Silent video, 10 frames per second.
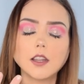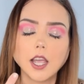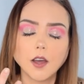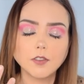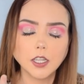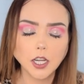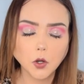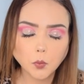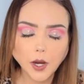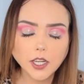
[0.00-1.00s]
They have done a
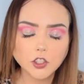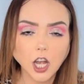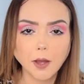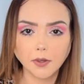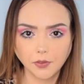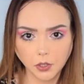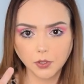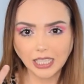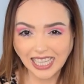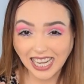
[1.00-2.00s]
great job of
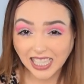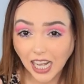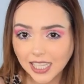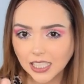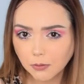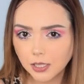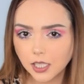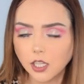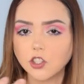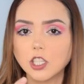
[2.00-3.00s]
using that
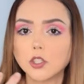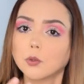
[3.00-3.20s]
customization